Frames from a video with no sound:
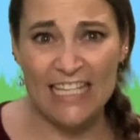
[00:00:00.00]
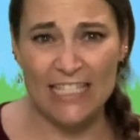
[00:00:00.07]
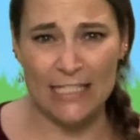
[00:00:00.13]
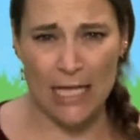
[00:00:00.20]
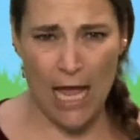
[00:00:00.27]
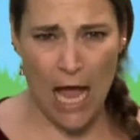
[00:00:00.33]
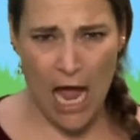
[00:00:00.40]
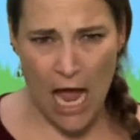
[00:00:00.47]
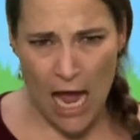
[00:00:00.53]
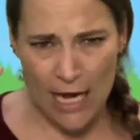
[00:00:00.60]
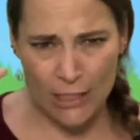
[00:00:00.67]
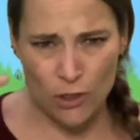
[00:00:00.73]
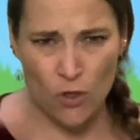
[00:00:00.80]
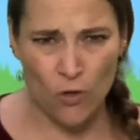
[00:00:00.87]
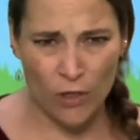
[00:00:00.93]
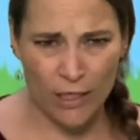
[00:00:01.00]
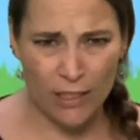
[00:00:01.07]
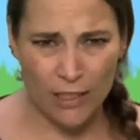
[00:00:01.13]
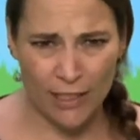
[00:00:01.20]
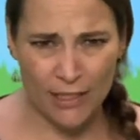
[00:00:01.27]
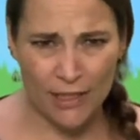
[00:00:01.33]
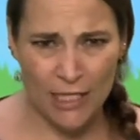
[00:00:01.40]
his eyes going
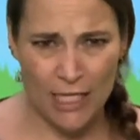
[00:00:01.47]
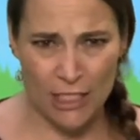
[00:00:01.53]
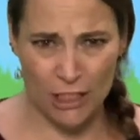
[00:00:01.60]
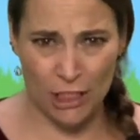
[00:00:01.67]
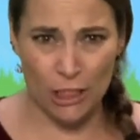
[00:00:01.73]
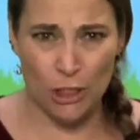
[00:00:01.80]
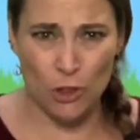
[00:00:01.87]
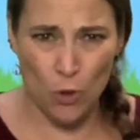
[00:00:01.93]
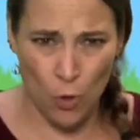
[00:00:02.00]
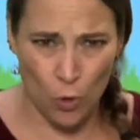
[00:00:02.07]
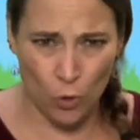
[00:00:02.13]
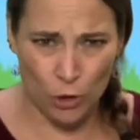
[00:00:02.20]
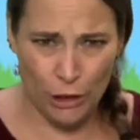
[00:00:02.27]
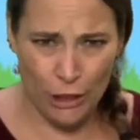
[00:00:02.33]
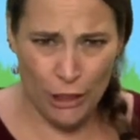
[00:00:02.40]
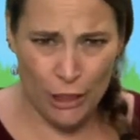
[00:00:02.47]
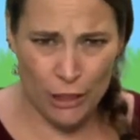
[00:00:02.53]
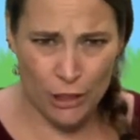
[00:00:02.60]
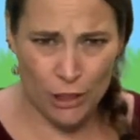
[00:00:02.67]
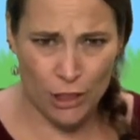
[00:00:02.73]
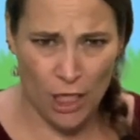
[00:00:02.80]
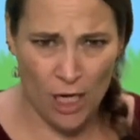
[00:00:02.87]
like this and he's holding
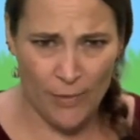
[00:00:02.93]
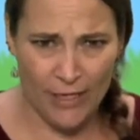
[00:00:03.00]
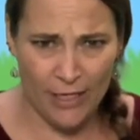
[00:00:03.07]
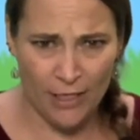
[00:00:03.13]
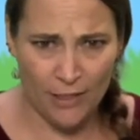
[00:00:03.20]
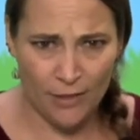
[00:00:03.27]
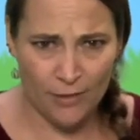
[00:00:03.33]
his tummy.